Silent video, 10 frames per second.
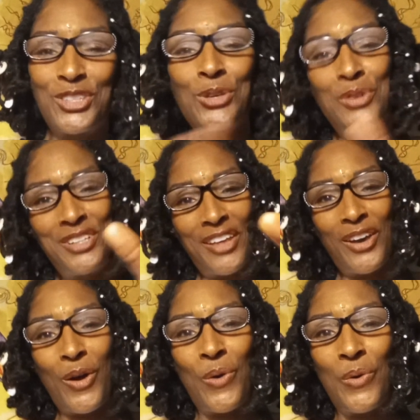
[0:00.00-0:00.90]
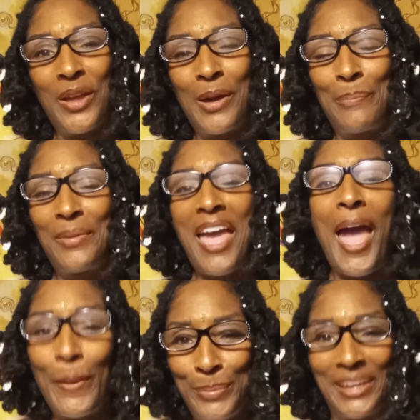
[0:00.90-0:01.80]
to another whole
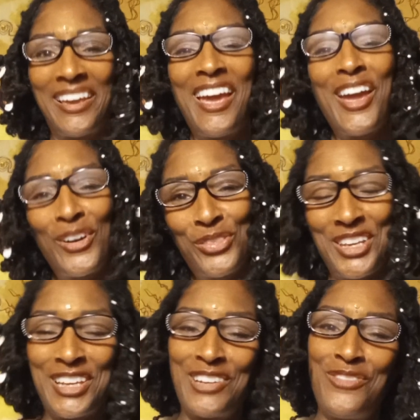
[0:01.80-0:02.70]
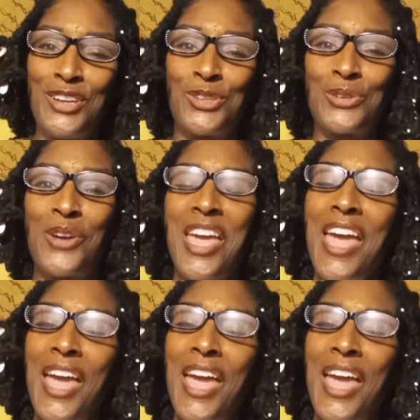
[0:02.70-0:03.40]
happy, healthy individual.